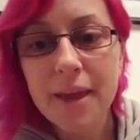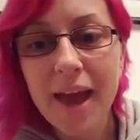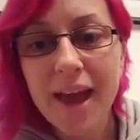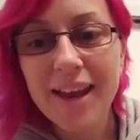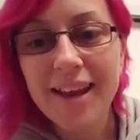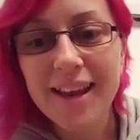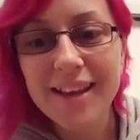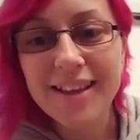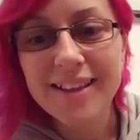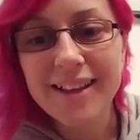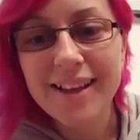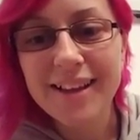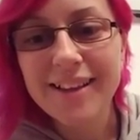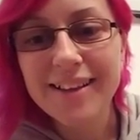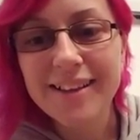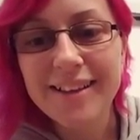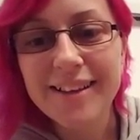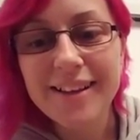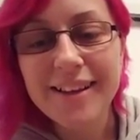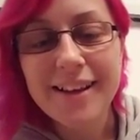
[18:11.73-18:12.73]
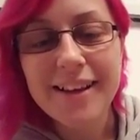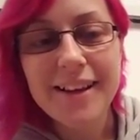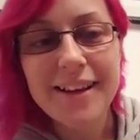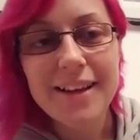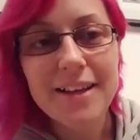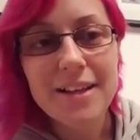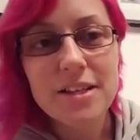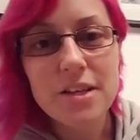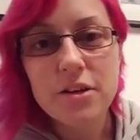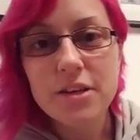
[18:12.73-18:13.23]
Hey, Nicola.
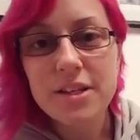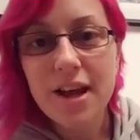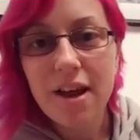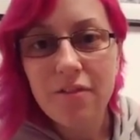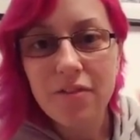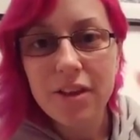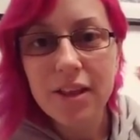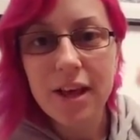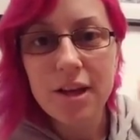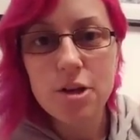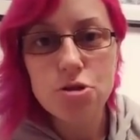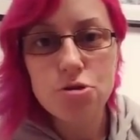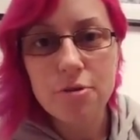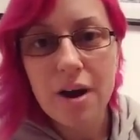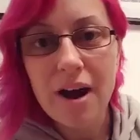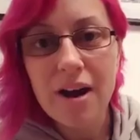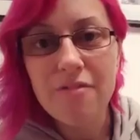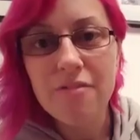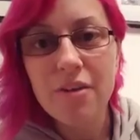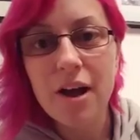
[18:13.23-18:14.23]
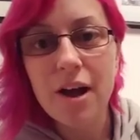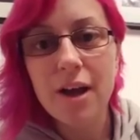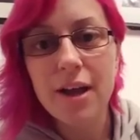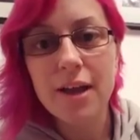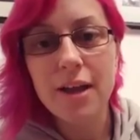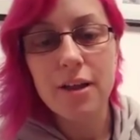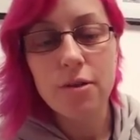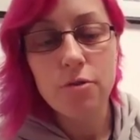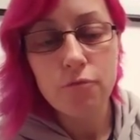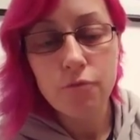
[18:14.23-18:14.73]
So it's having that driver
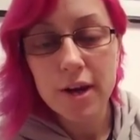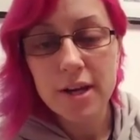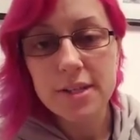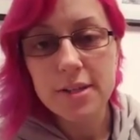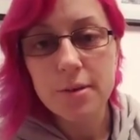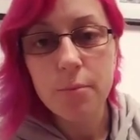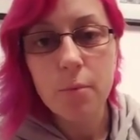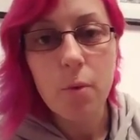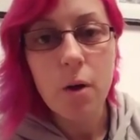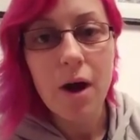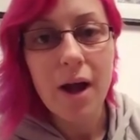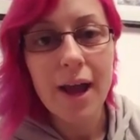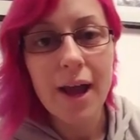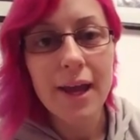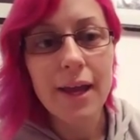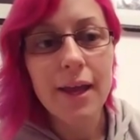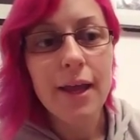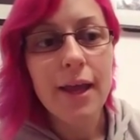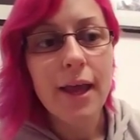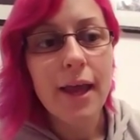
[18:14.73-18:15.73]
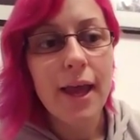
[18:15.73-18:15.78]
and reason why.